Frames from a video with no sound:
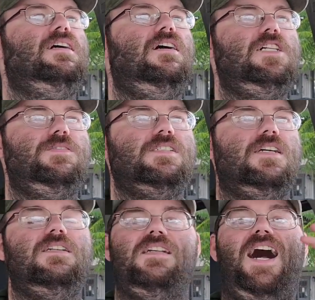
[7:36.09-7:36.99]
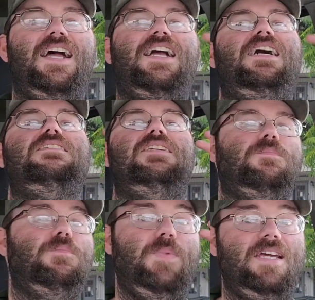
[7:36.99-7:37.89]
all of a sudden I got to
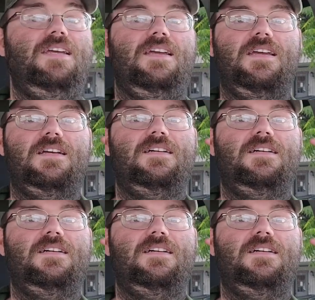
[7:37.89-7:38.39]
be